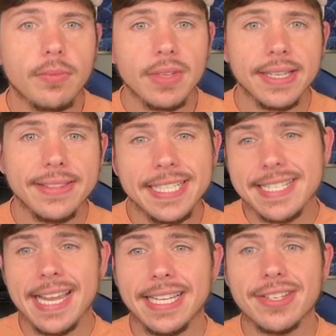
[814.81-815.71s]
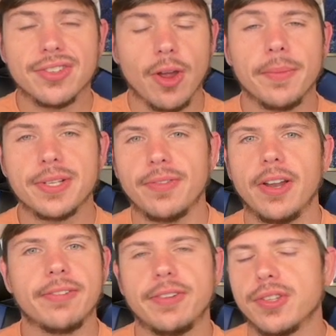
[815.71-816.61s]
This deck is so much fun.
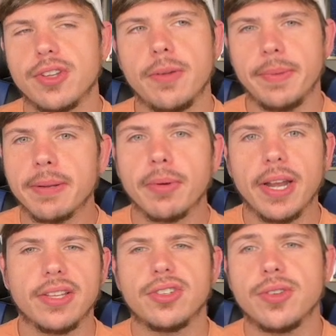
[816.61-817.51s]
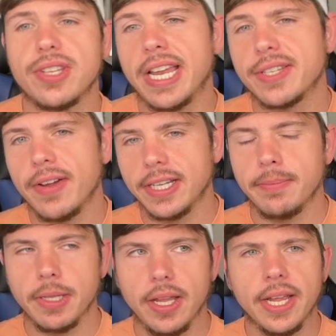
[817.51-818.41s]
It feels so big brain. It's so satisfying to
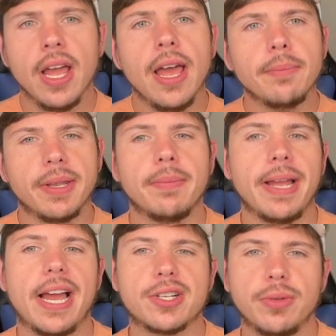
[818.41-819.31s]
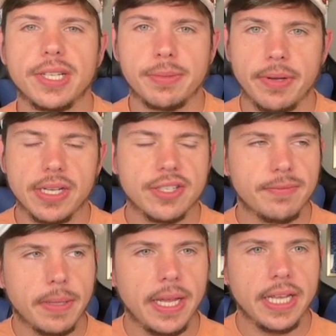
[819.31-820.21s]
play. But in my actual experience of
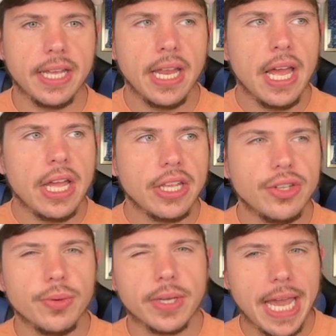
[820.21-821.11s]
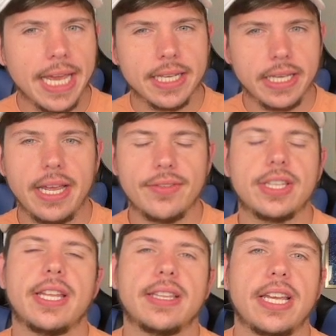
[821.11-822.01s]
playing it, you can't get
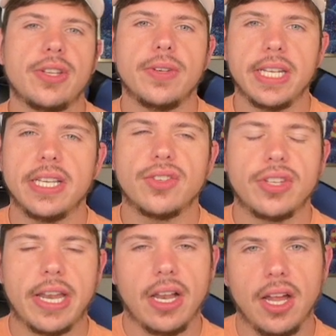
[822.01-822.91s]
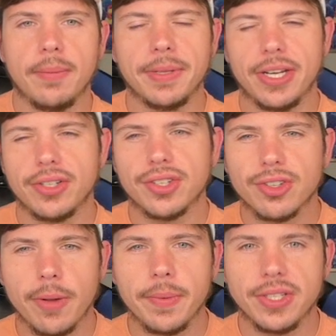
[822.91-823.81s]
everything that you need set up. And there are just so
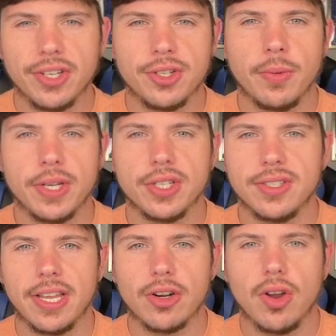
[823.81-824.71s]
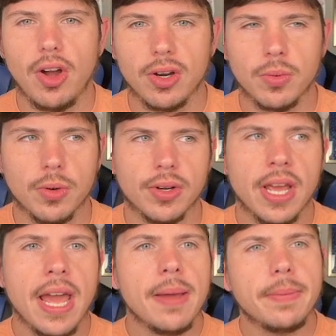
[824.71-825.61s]
many situations that are awkward.
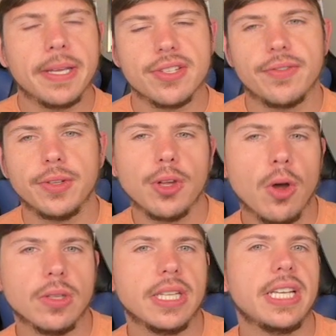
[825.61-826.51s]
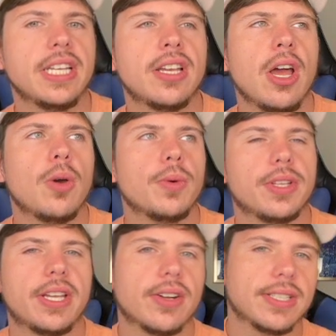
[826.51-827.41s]
Because if you don't lead with
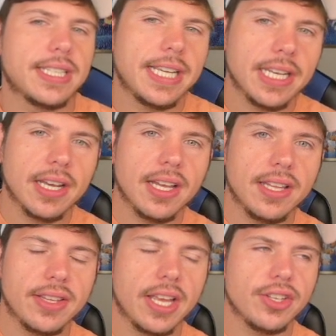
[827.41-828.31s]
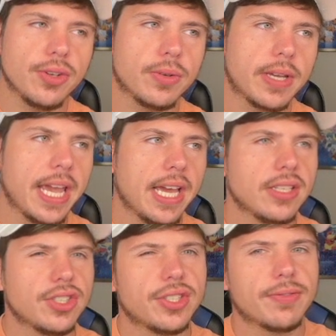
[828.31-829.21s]
Giratina, then you can't
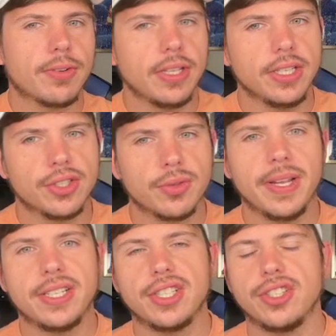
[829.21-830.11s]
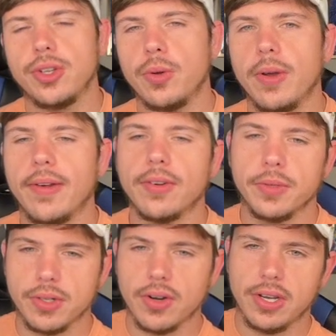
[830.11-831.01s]
just freely switch into whoever was
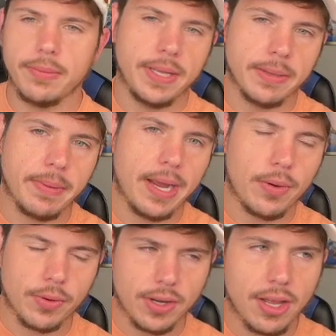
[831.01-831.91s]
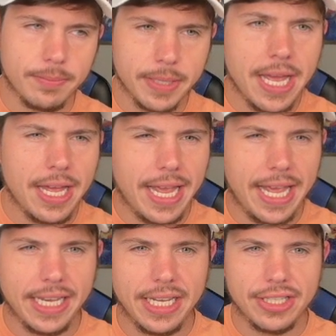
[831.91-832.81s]
already being powered up. And
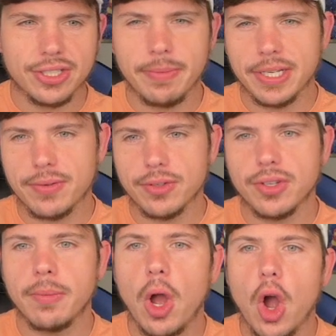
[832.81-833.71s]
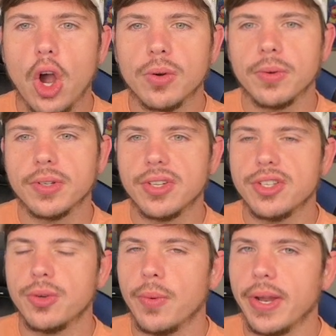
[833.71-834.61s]
it just makes for some awkward
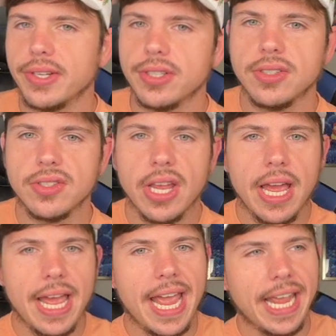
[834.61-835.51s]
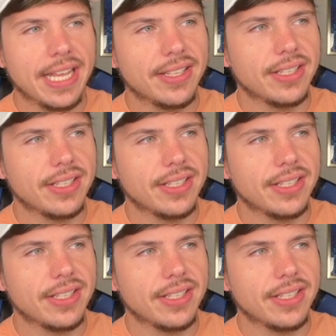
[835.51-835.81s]
situations. And